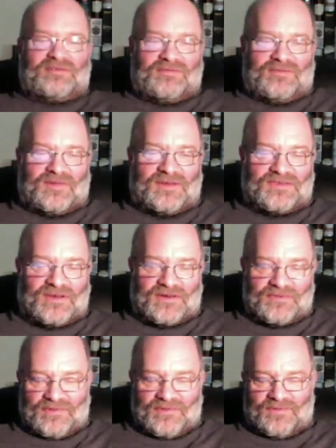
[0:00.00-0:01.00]
my
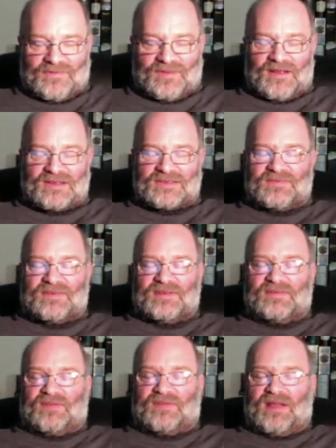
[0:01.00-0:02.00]
general philosophy
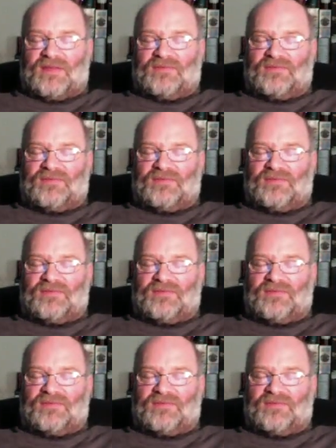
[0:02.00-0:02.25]
of life.